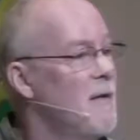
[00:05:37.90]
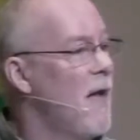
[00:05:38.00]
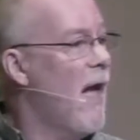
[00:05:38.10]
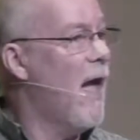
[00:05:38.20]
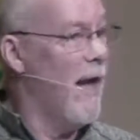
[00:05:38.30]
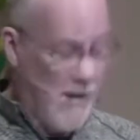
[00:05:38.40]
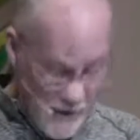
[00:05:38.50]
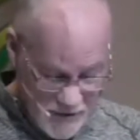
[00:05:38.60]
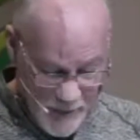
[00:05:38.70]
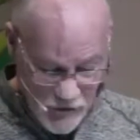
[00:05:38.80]
eh, in a
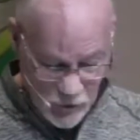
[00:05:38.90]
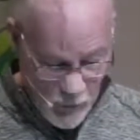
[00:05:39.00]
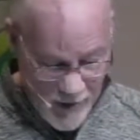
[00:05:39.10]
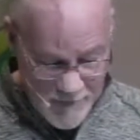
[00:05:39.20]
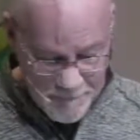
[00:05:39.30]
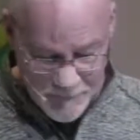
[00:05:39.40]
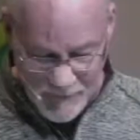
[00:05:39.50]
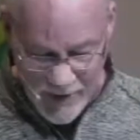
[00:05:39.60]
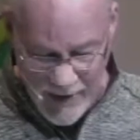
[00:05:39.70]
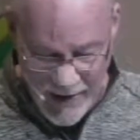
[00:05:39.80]
special way.
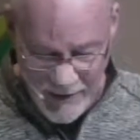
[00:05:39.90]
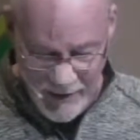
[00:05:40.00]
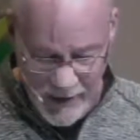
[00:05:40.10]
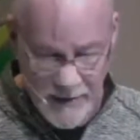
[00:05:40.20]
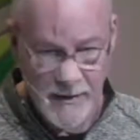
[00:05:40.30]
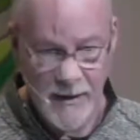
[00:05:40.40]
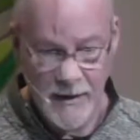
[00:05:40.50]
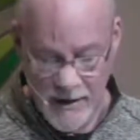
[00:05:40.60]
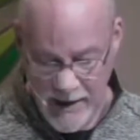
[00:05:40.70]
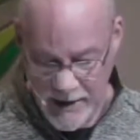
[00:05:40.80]
And, and, uh,
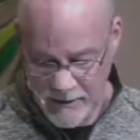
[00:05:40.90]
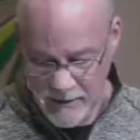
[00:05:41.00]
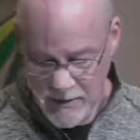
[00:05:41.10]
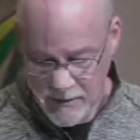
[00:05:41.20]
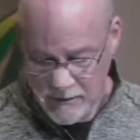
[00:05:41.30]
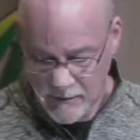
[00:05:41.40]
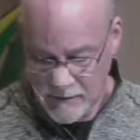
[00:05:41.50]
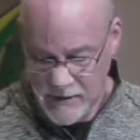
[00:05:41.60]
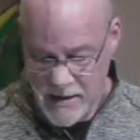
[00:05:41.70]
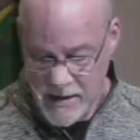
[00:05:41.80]
and
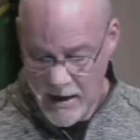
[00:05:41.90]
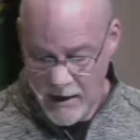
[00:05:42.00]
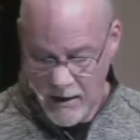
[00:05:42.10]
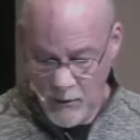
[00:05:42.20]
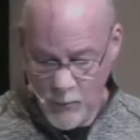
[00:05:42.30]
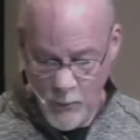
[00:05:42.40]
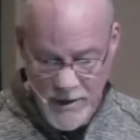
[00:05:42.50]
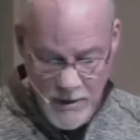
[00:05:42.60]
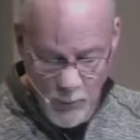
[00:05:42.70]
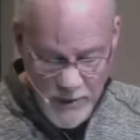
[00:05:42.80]
the, uh,
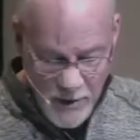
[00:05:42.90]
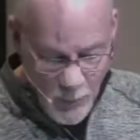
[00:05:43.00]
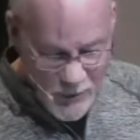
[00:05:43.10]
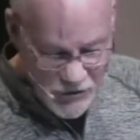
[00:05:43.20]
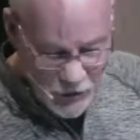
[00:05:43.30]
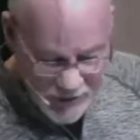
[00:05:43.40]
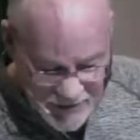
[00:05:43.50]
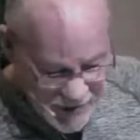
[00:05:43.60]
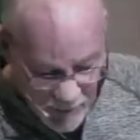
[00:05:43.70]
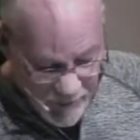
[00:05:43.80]
we, we, we certainly
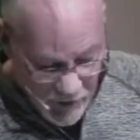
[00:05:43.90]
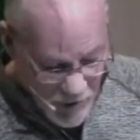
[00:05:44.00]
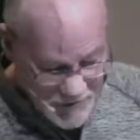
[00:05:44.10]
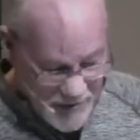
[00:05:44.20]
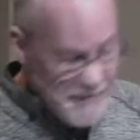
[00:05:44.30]
celebrate All Saints